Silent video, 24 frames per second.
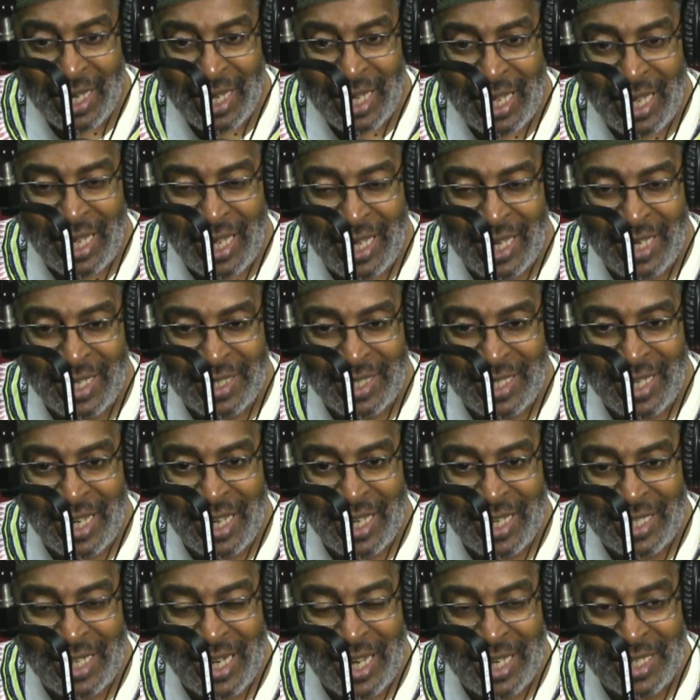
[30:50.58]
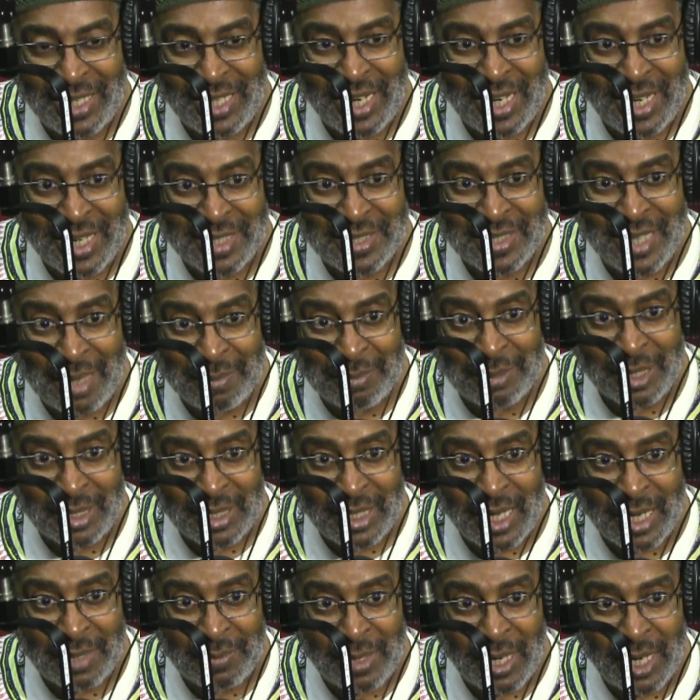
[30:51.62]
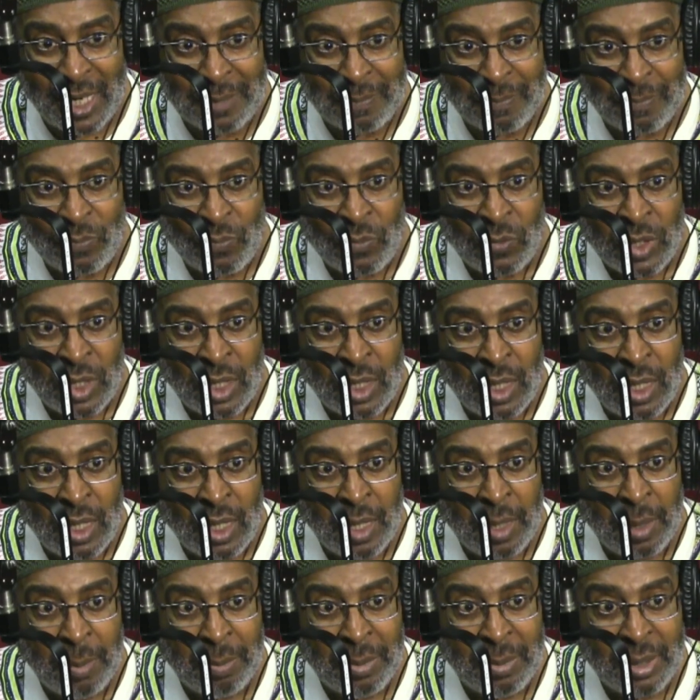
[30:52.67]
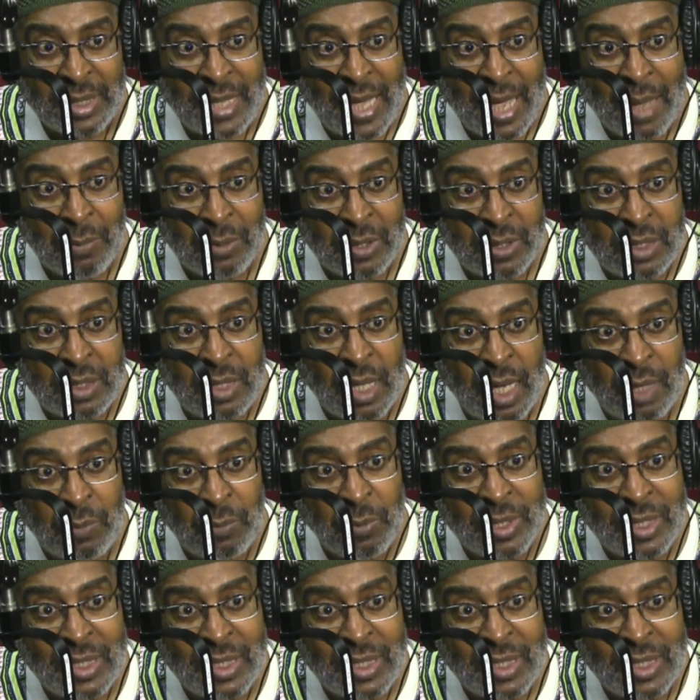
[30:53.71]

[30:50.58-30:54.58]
and, and, and they accepted yeah. that, right? Yes, sir. But that was done with